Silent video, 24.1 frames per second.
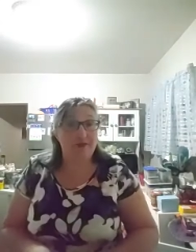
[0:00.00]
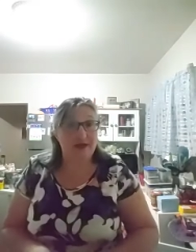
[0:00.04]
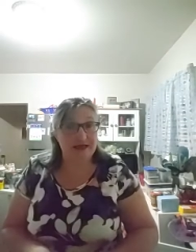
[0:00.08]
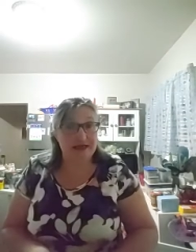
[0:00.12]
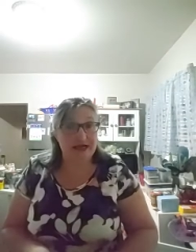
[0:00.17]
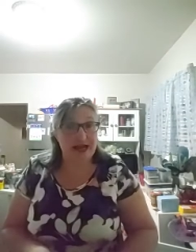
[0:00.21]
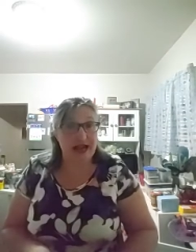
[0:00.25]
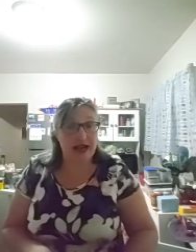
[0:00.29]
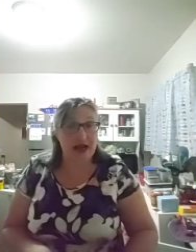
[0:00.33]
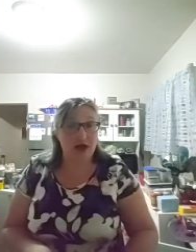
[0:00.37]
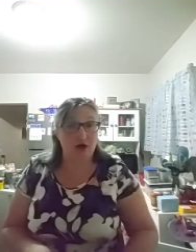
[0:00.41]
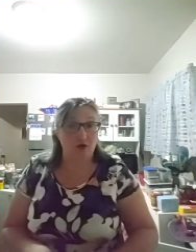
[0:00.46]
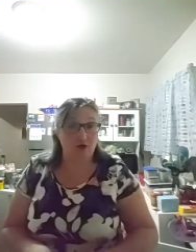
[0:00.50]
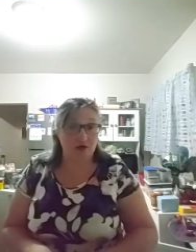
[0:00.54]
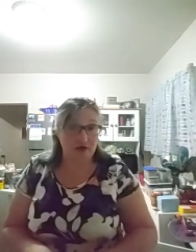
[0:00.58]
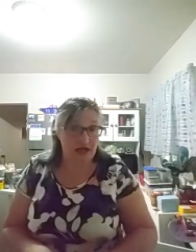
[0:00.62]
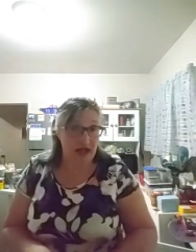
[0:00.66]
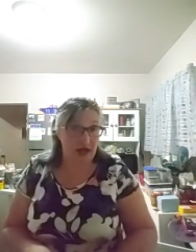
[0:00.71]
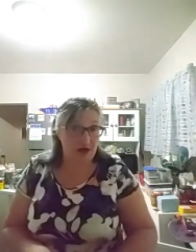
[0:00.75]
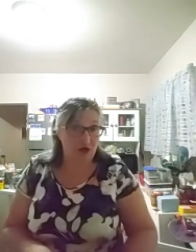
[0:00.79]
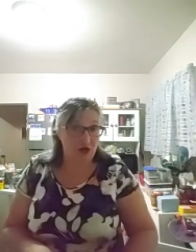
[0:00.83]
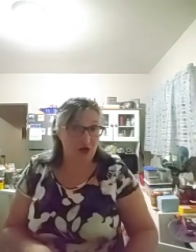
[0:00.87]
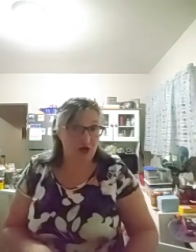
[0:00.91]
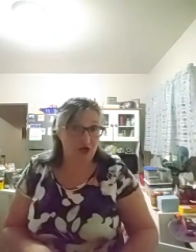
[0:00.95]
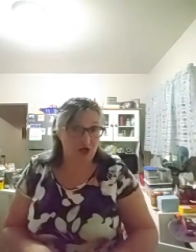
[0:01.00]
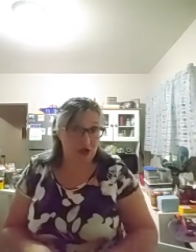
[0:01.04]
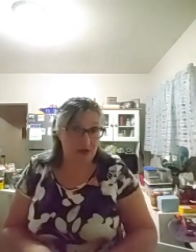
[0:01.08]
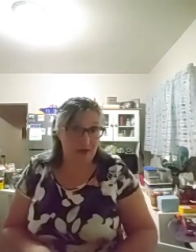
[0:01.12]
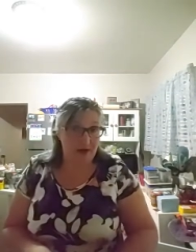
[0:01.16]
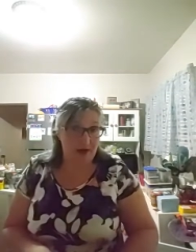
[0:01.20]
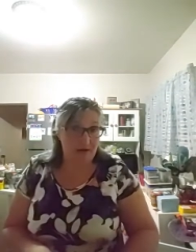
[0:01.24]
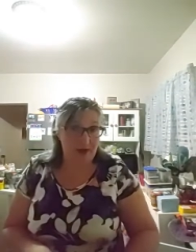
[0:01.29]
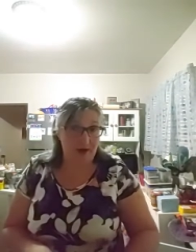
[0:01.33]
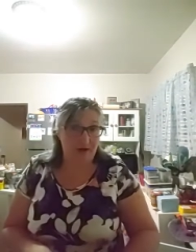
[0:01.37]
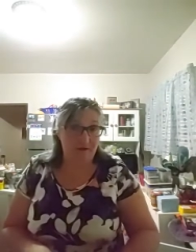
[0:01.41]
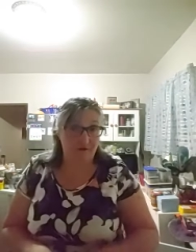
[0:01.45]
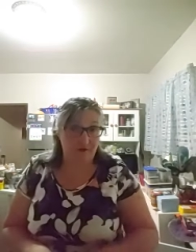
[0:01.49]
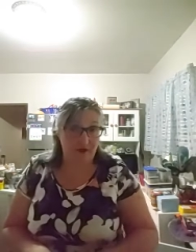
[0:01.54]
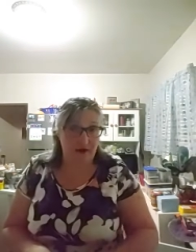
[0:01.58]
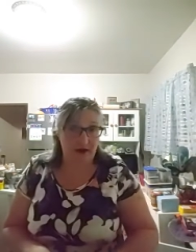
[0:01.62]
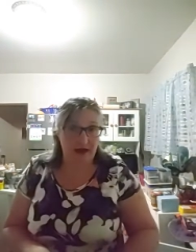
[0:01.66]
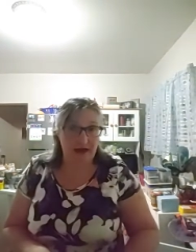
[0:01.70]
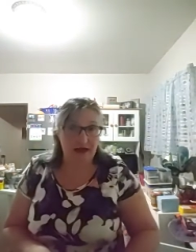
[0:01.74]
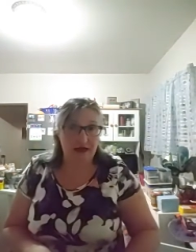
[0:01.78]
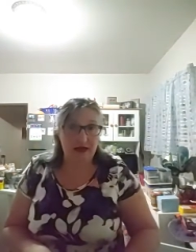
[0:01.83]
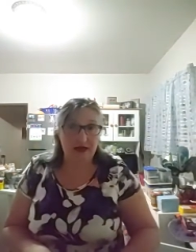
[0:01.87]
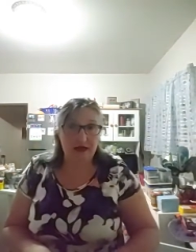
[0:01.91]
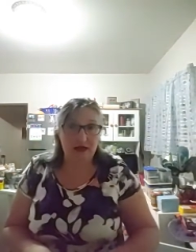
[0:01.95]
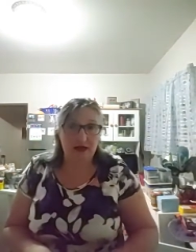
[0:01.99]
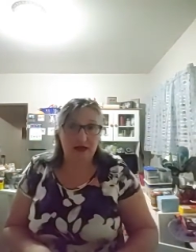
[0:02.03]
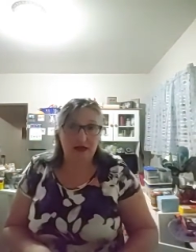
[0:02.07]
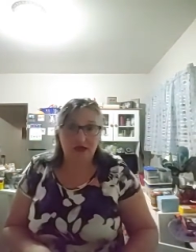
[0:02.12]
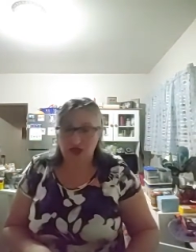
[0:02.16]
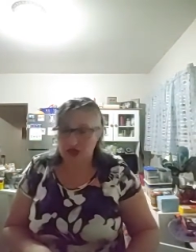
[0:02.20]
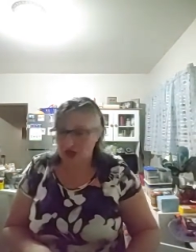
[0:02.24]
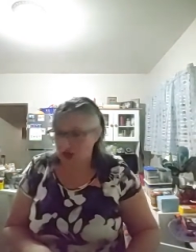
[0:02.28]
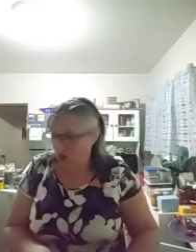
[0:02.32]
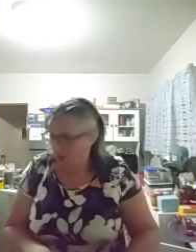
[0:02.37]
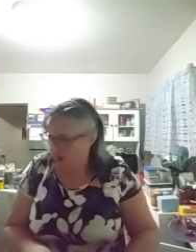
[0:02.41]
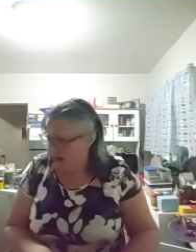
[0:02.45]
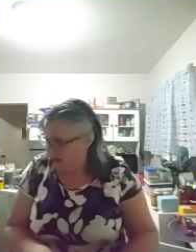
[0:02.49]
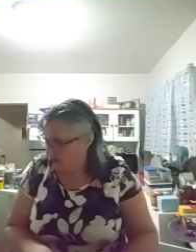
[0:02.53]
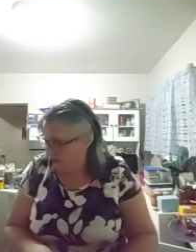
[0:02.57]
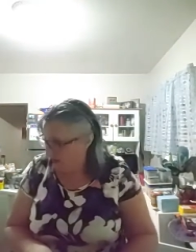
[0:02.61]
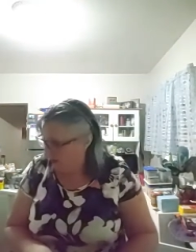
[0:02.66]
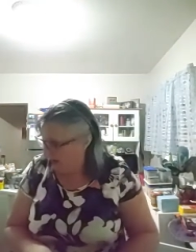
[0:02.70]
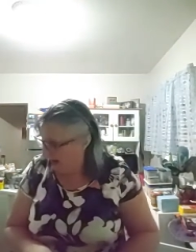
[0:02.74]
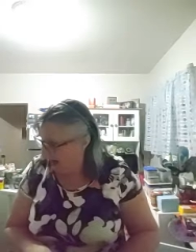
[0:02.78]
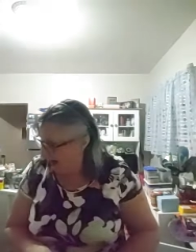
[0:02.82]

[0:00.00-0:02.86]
potatoes. That used to be my filling. So I don't